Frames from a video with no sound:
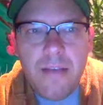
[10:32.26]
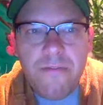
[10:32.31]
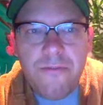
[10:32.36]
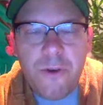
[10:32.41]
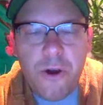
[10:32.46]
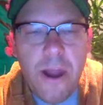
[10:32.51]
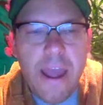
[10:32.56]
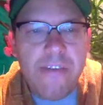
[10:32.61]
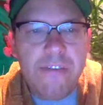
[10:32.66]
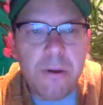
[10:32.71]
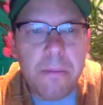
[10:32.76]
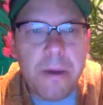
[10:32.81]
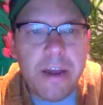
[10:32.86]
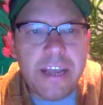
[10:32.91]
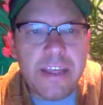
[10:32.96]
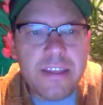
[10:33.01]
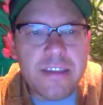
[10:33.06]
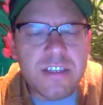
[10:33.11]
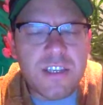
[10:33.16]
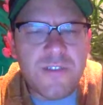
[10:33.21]
For
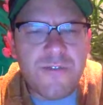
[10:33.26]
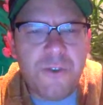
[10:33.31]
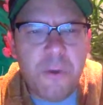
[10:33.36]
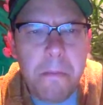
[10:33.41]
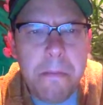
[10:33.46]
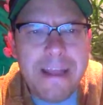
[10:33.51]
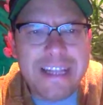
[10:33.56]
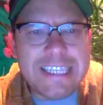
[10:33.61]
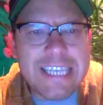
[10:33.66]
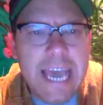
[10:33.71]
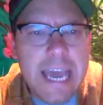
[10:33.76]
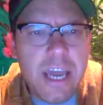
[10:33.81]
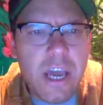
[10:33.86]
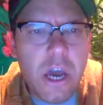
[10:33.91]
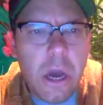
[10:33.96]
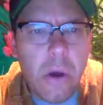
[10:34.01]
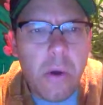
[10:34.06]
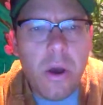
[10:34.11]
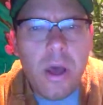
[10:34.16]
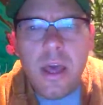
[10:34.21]
everybody, this is from
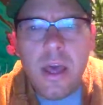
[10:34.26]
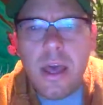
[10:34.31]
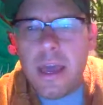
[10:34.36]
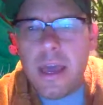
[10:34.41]
Mateo,